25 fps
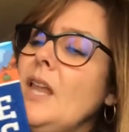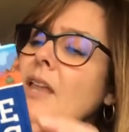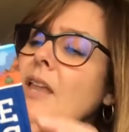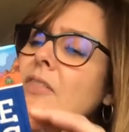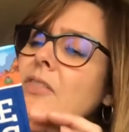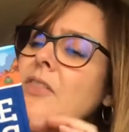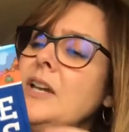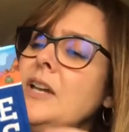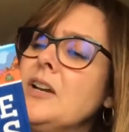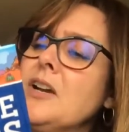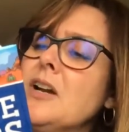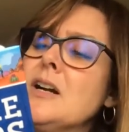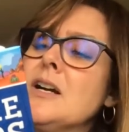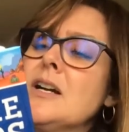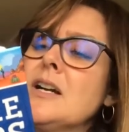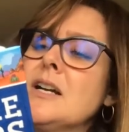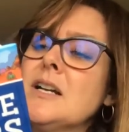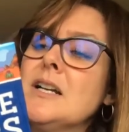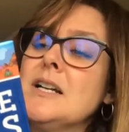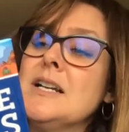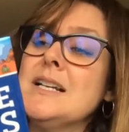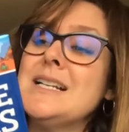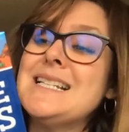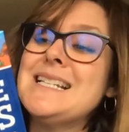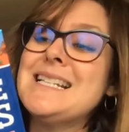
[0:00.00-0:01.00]
There are
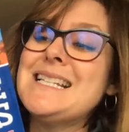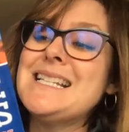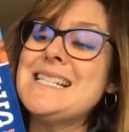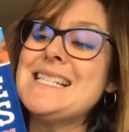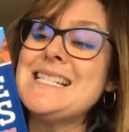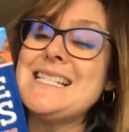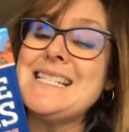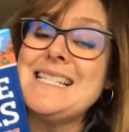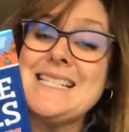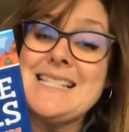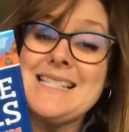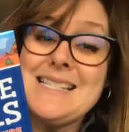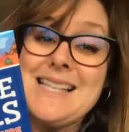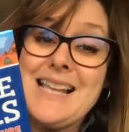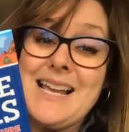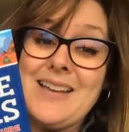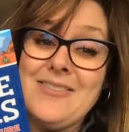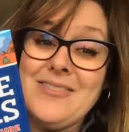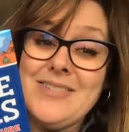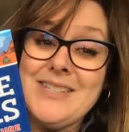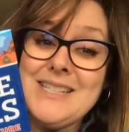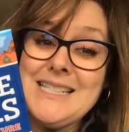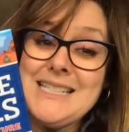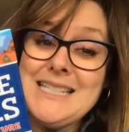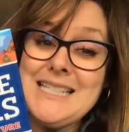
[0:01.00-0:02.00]

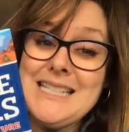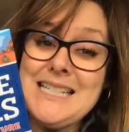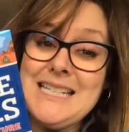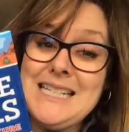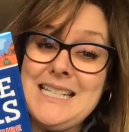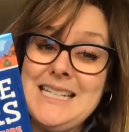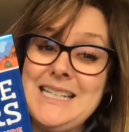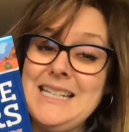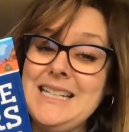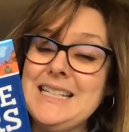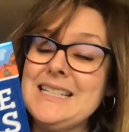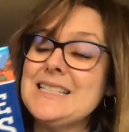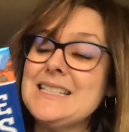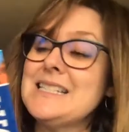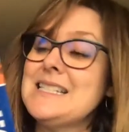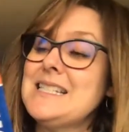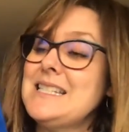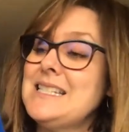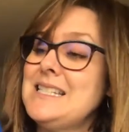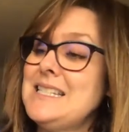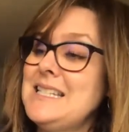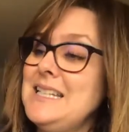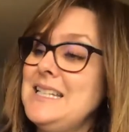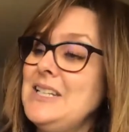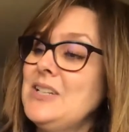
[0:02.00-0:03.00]
70
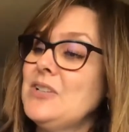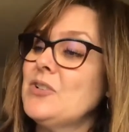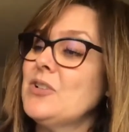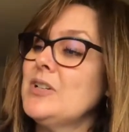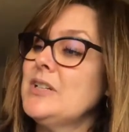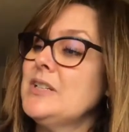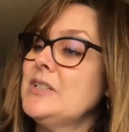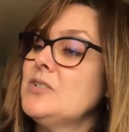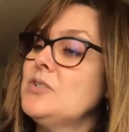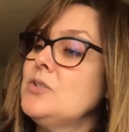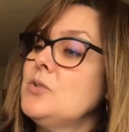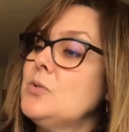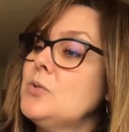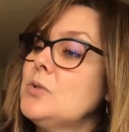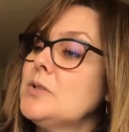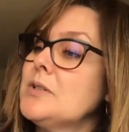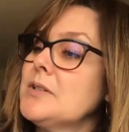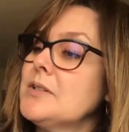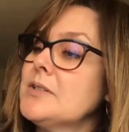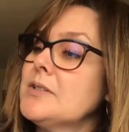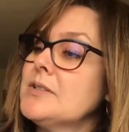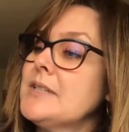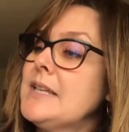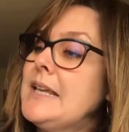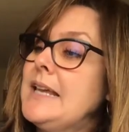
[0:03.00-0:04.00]
secret
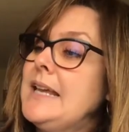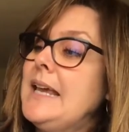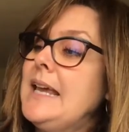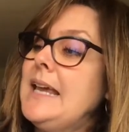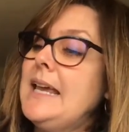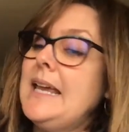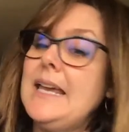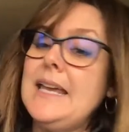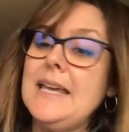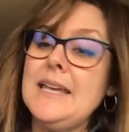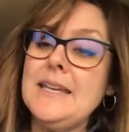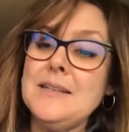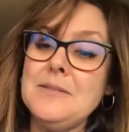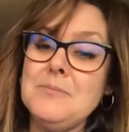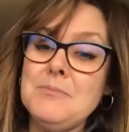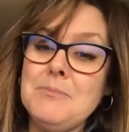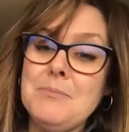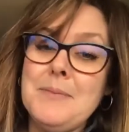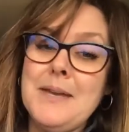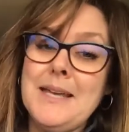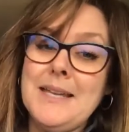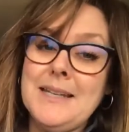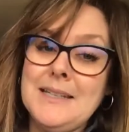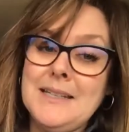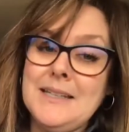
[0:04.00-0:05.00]
doors and
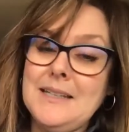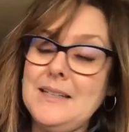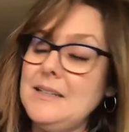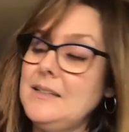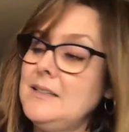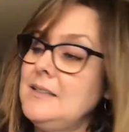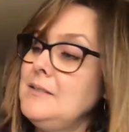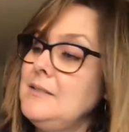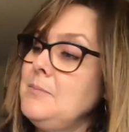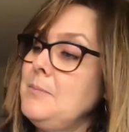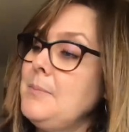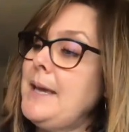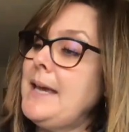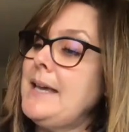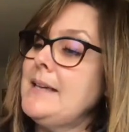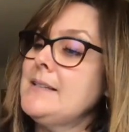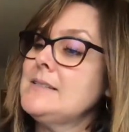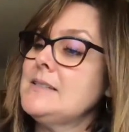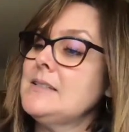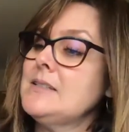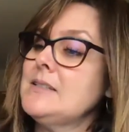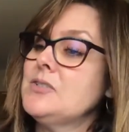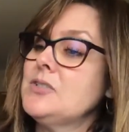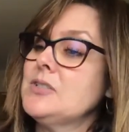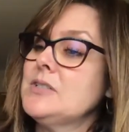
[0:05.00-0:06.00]
many hidden
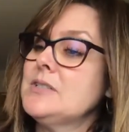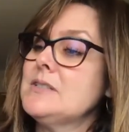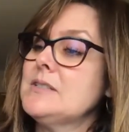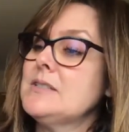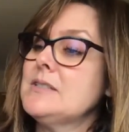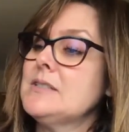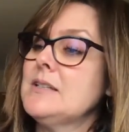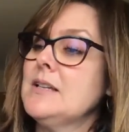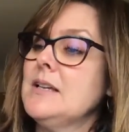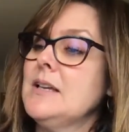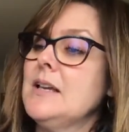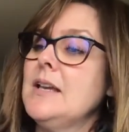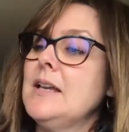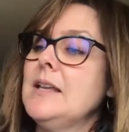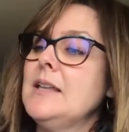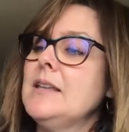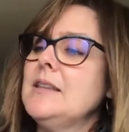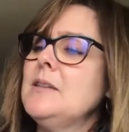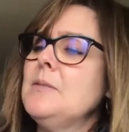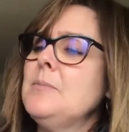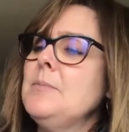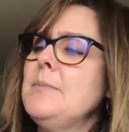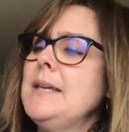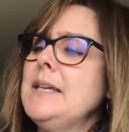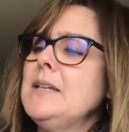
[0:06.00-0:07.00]
passages.
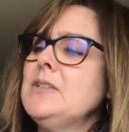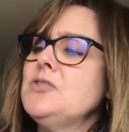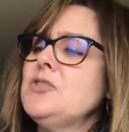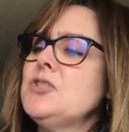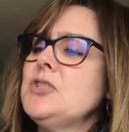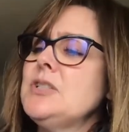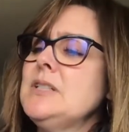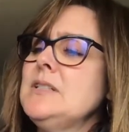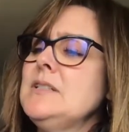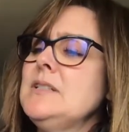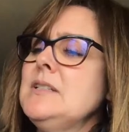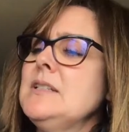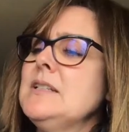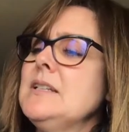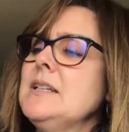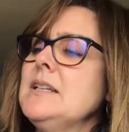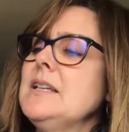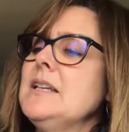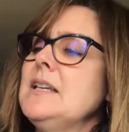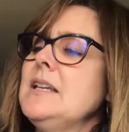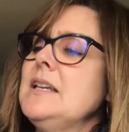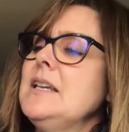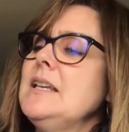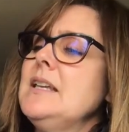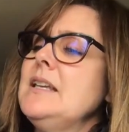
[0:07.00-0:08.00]
The mansion
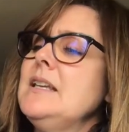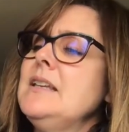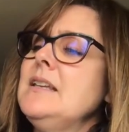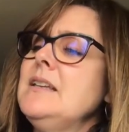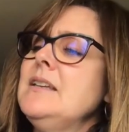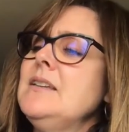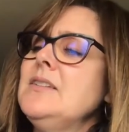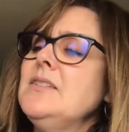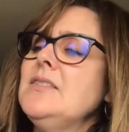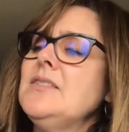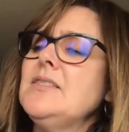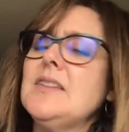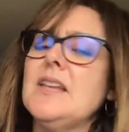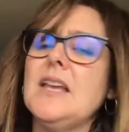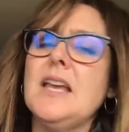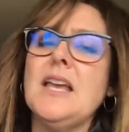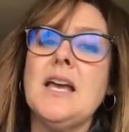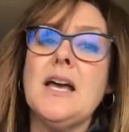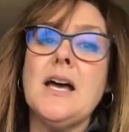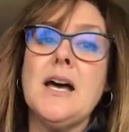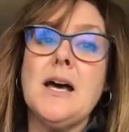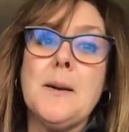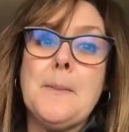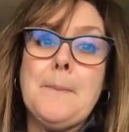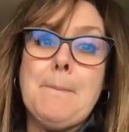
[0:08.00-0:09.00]
is
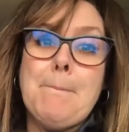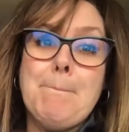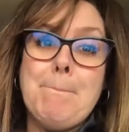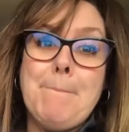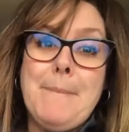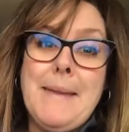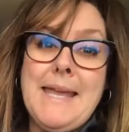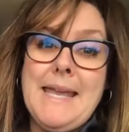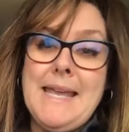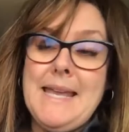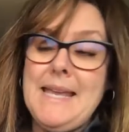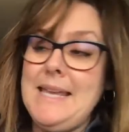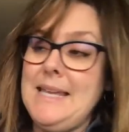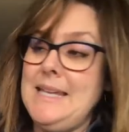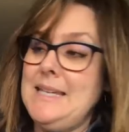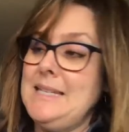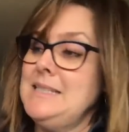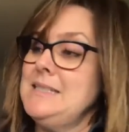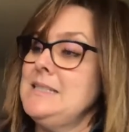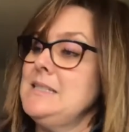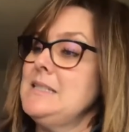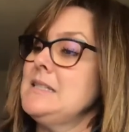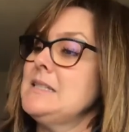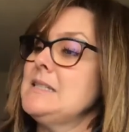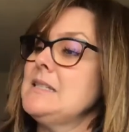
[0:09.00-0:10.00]
a
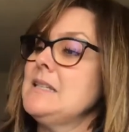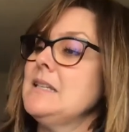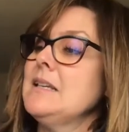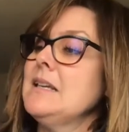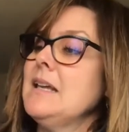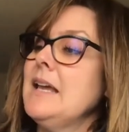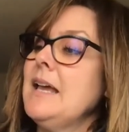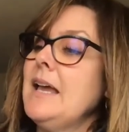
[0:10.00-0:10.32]
maze.